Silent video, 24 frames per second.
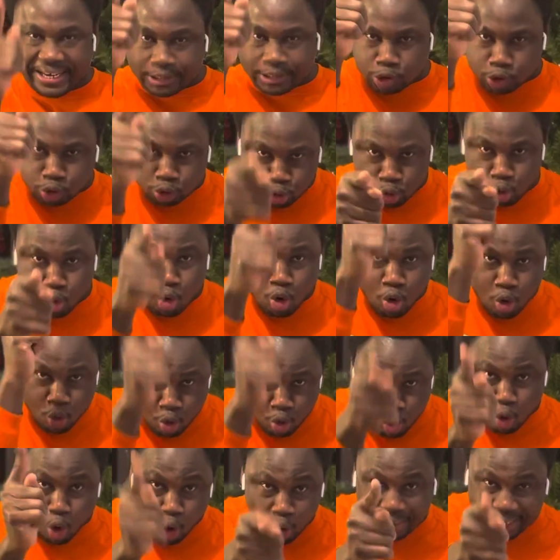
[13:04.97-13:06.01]
is you
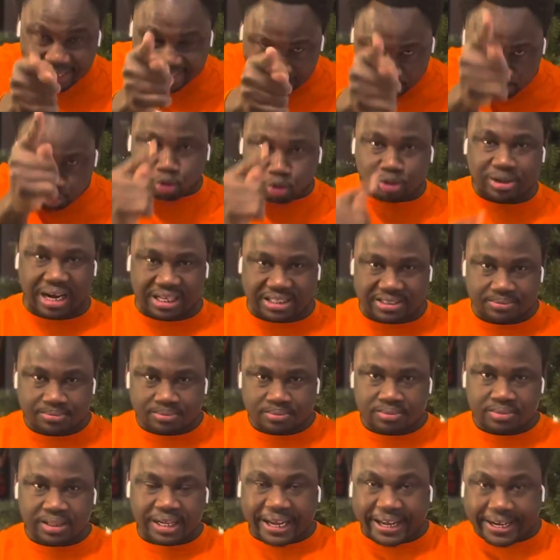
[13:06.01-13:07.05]
who only can do that.
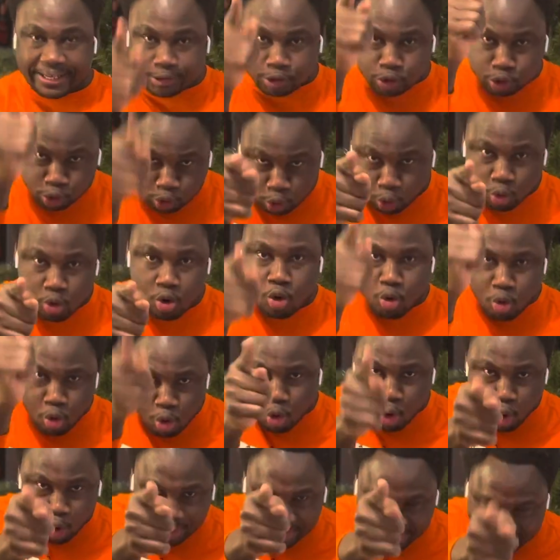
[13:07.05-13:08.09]
It is you
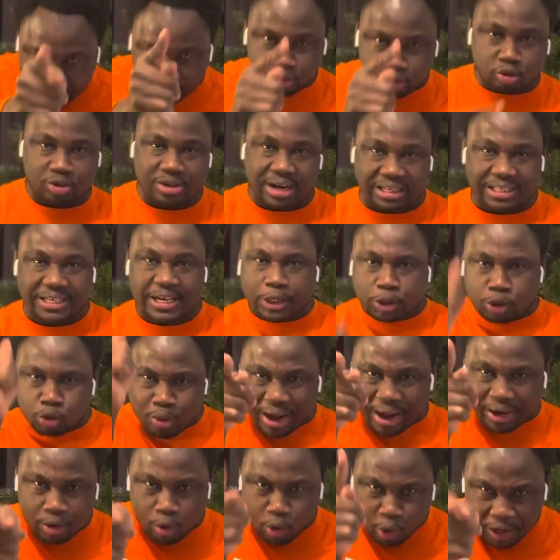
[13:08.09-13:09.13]
who only can do that. You
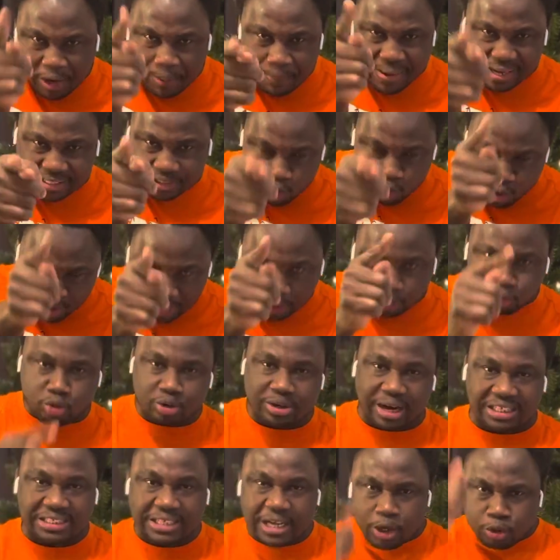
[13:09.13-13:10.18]
are the only person who can do
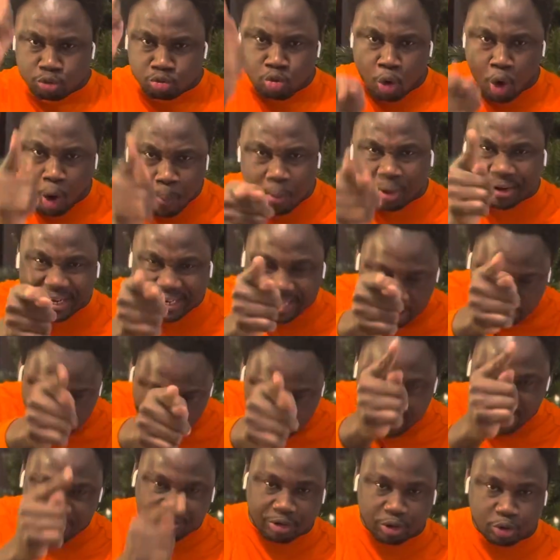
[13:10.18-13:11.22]
that. Nobody can
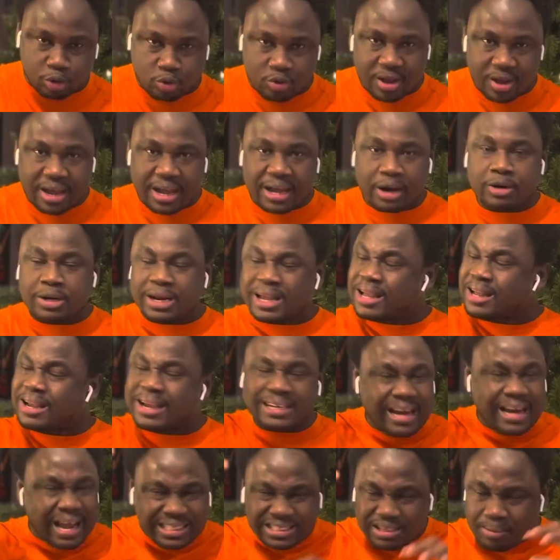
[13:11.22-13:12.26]
do that for you.
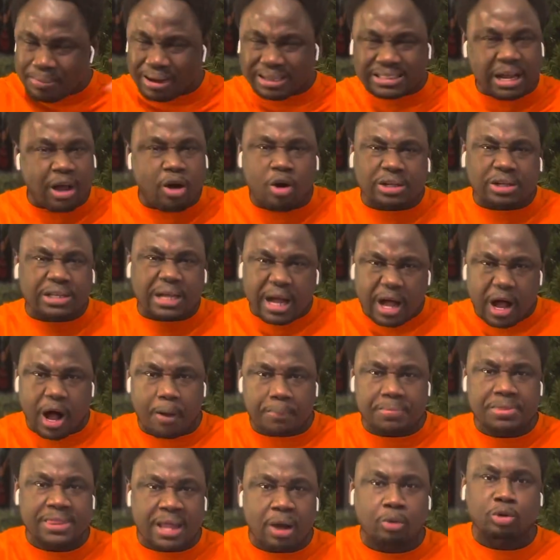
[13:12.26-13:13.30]
It doesn't matter all the
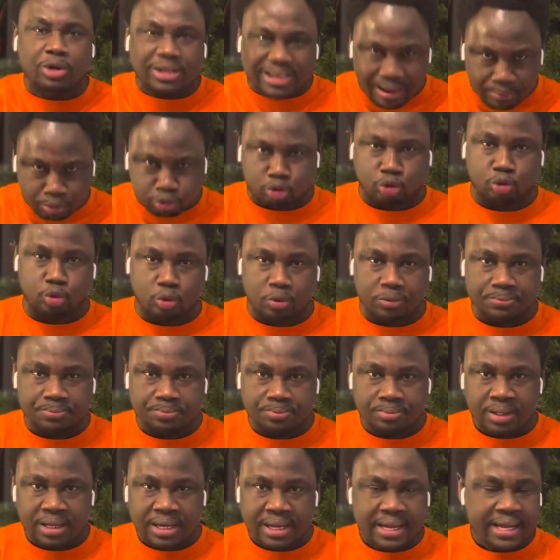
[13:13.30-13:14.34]
help that will come to you.
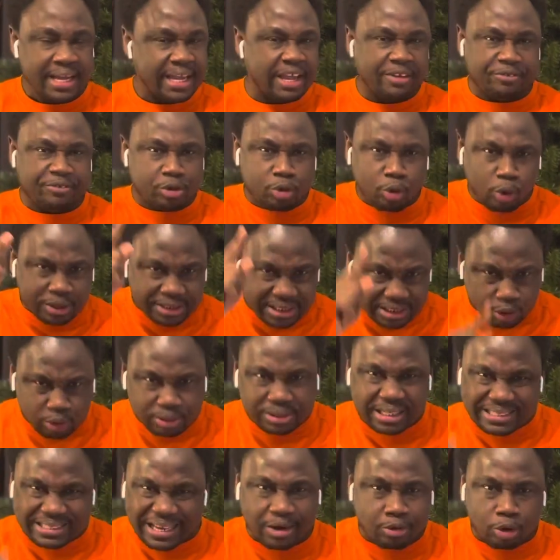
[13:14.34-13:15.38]
If you still
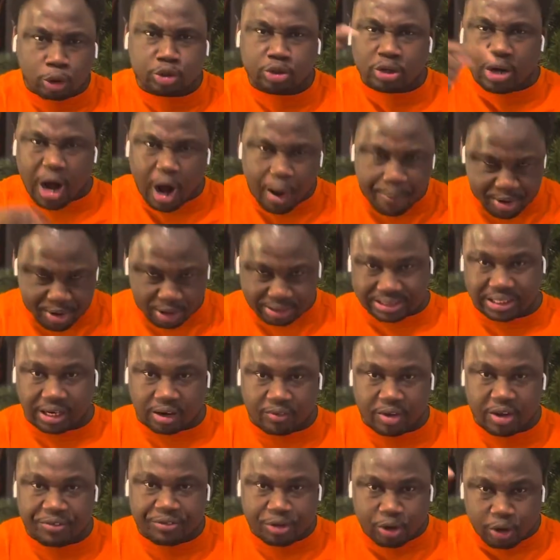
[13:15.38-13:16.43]
decide not to help
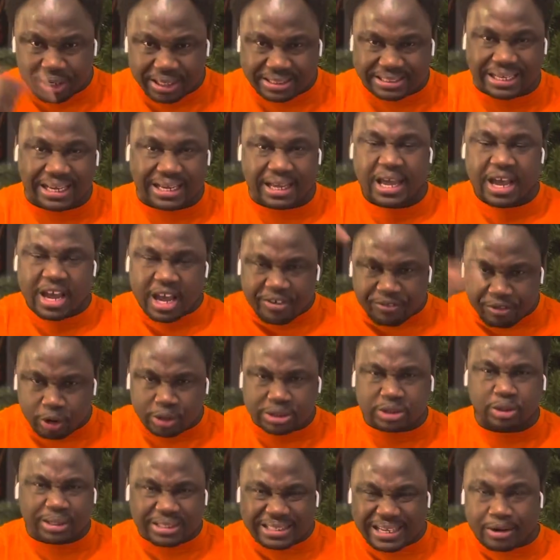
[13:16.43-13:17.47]
yourself, if you decide, if you
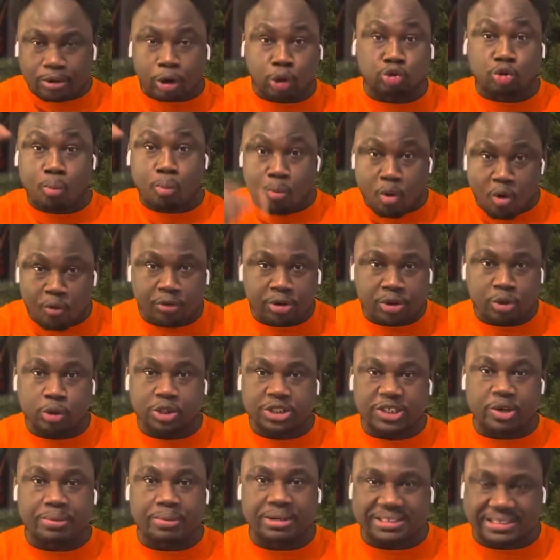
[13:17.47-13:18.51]
still decide not to move, you'll
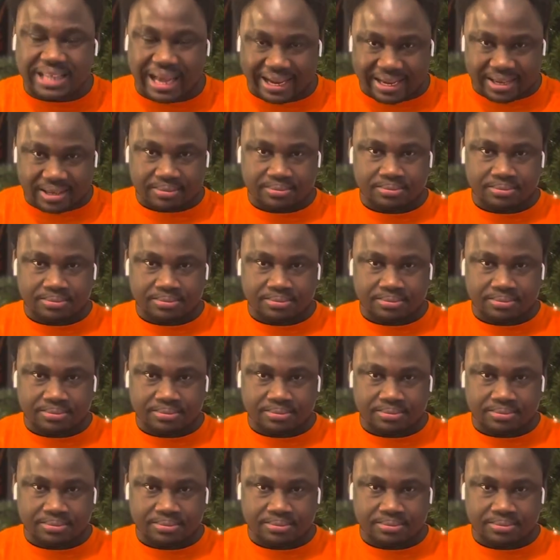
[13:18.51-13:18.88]
still be stuck,